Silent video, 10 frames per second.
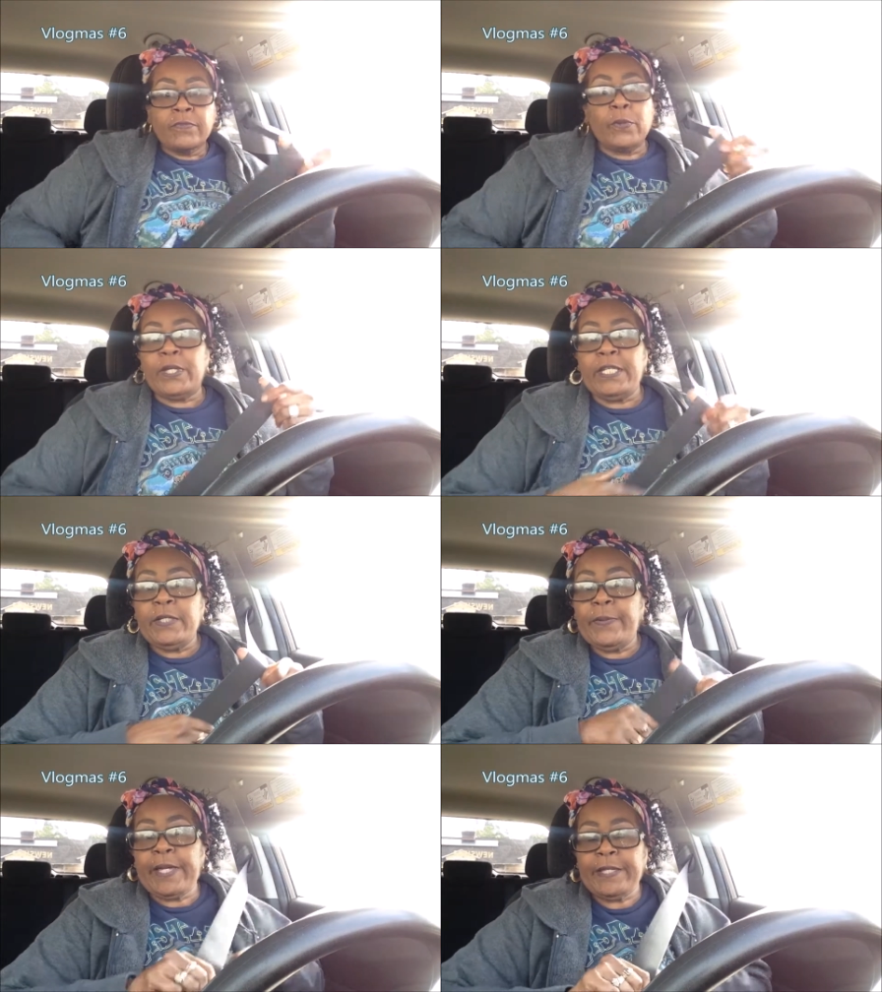But
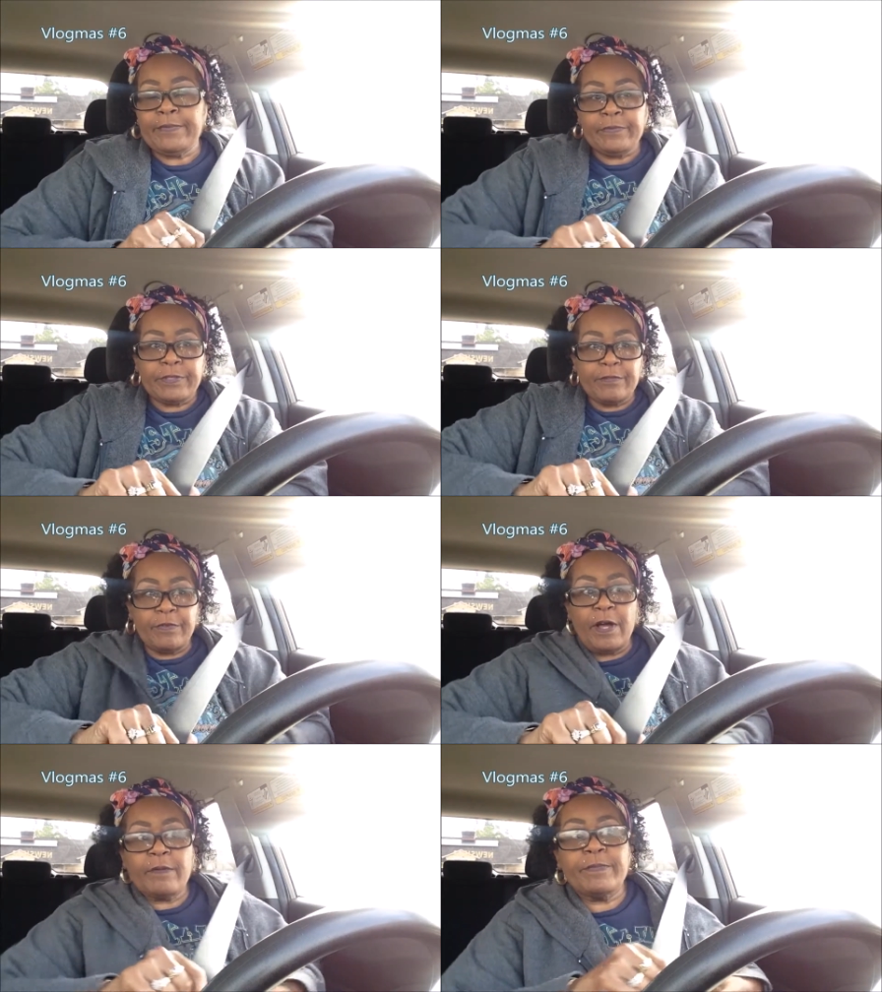anyway, the
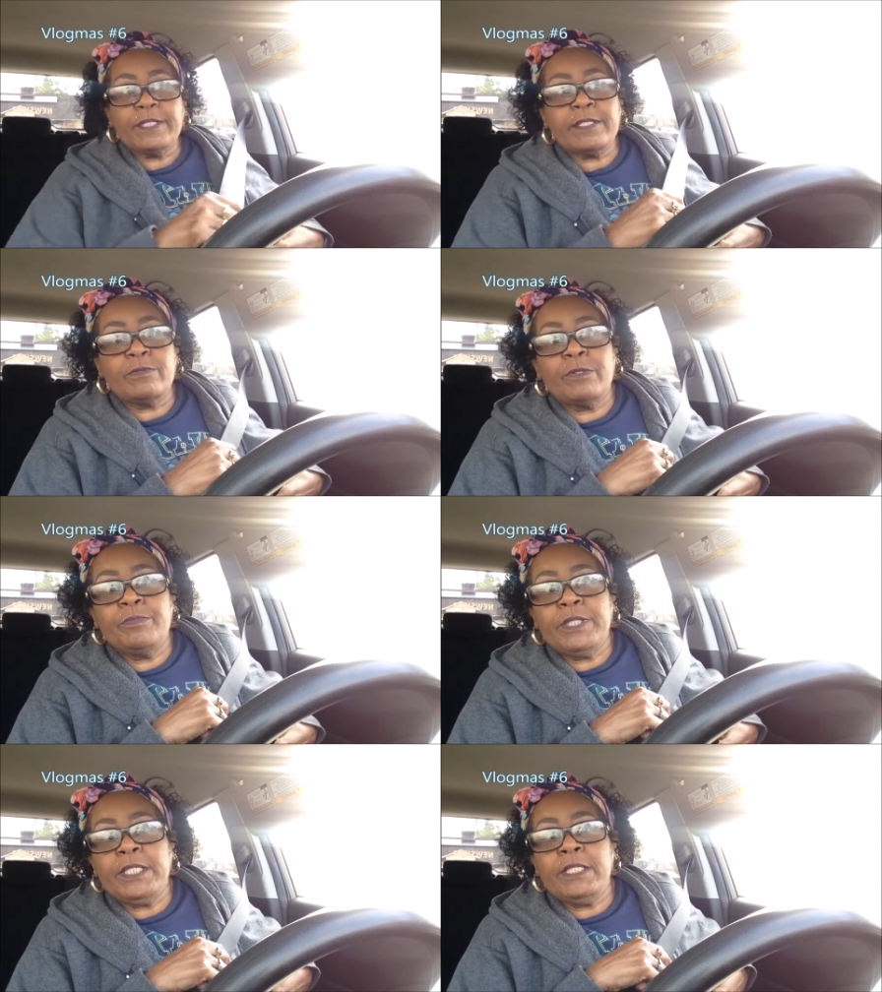vlogmas will
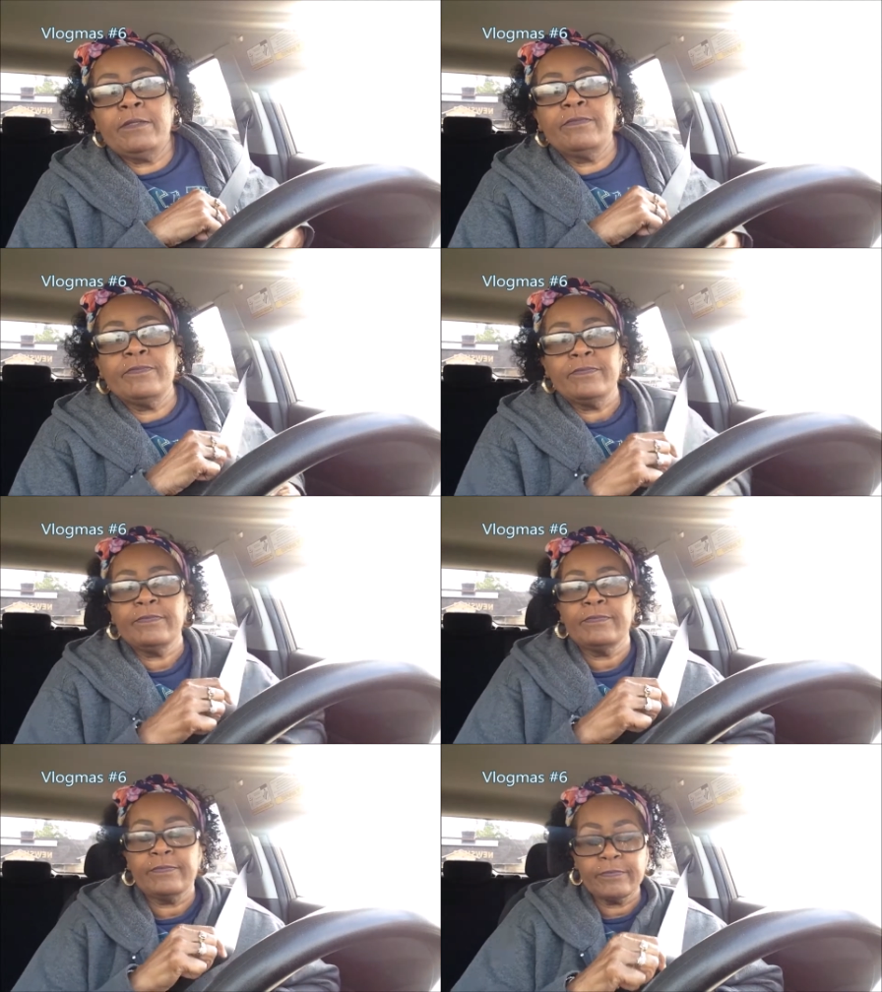be
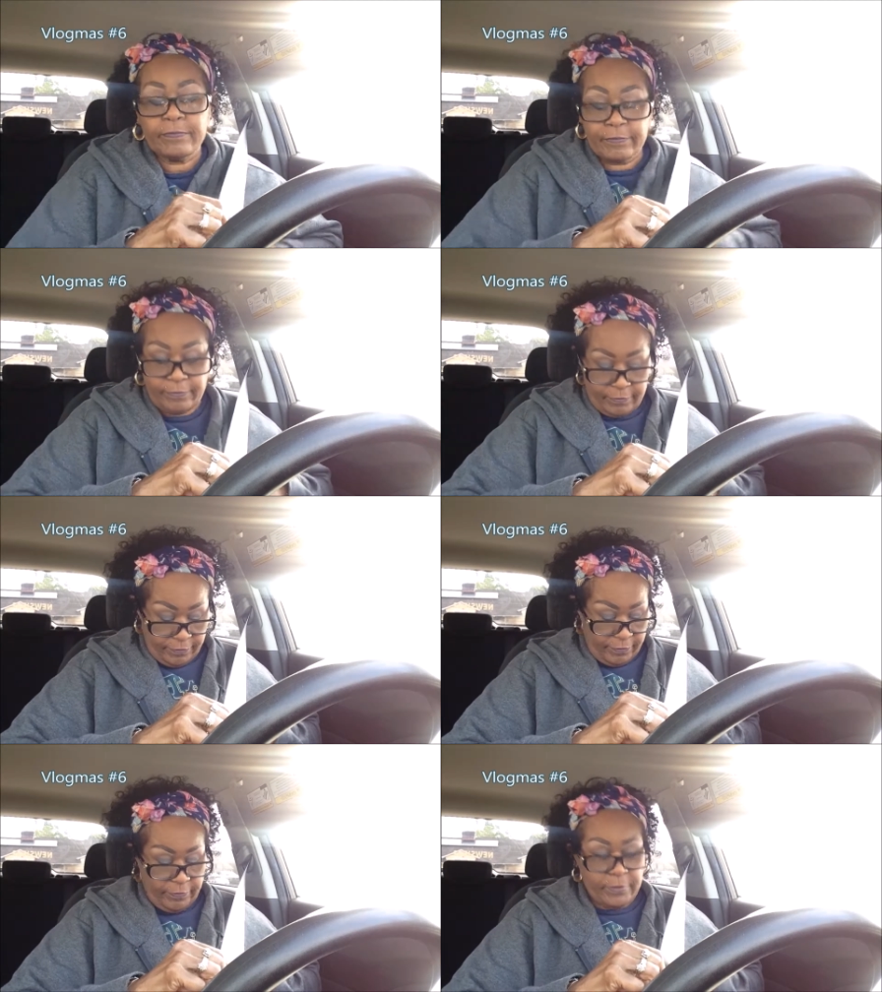
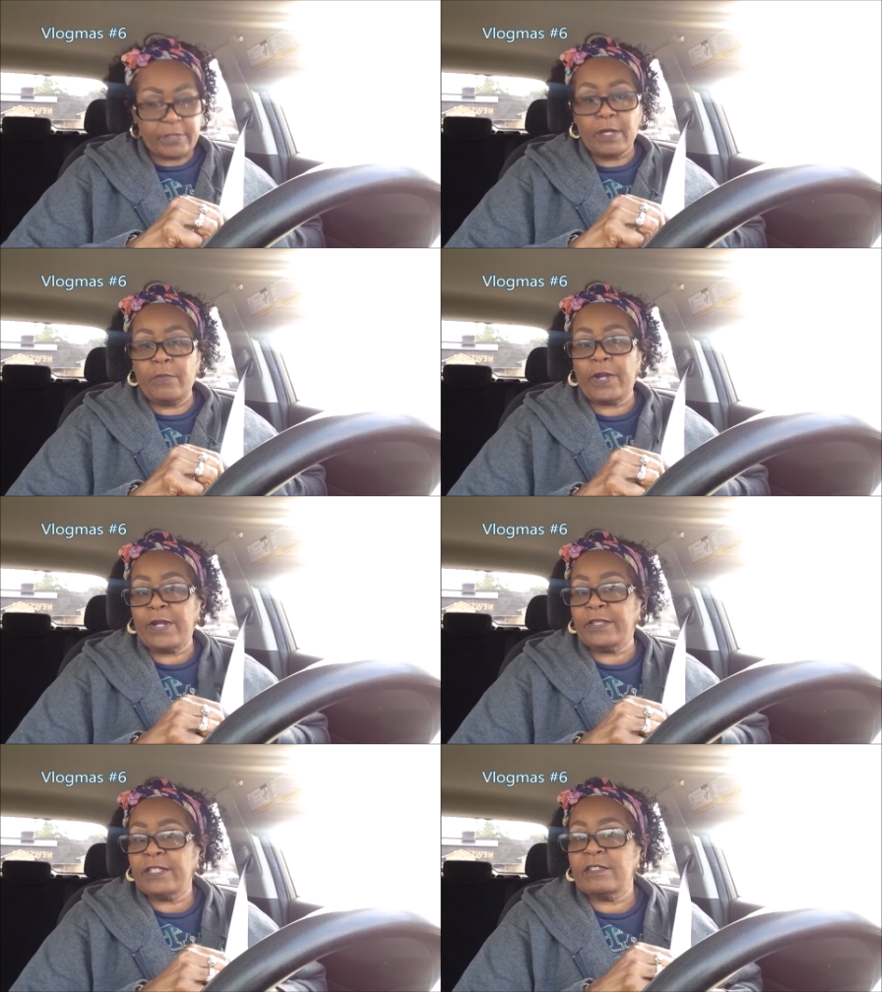
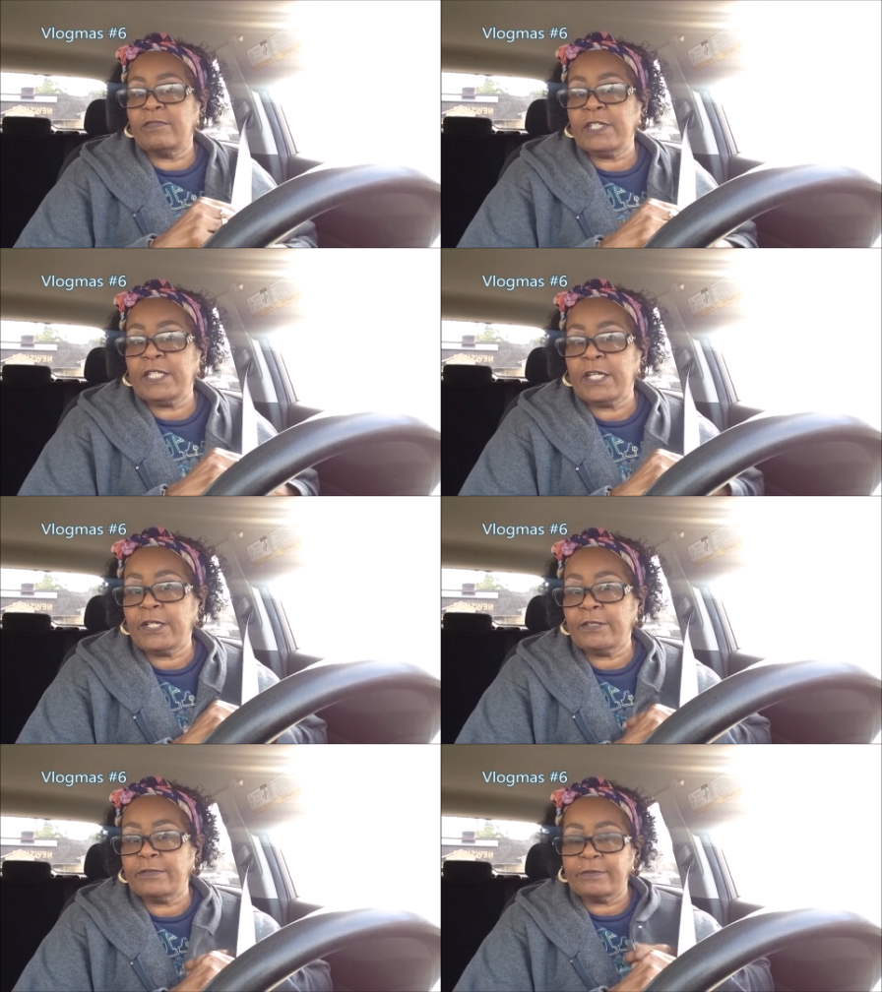somewhere in this
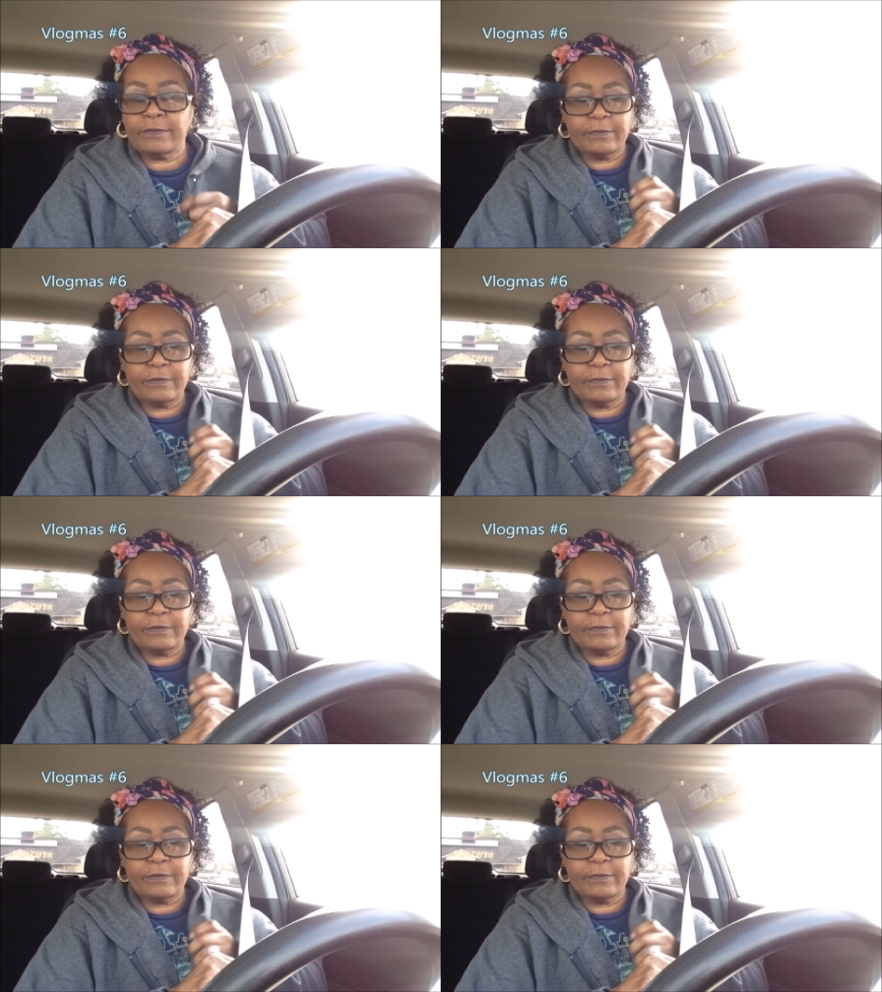video.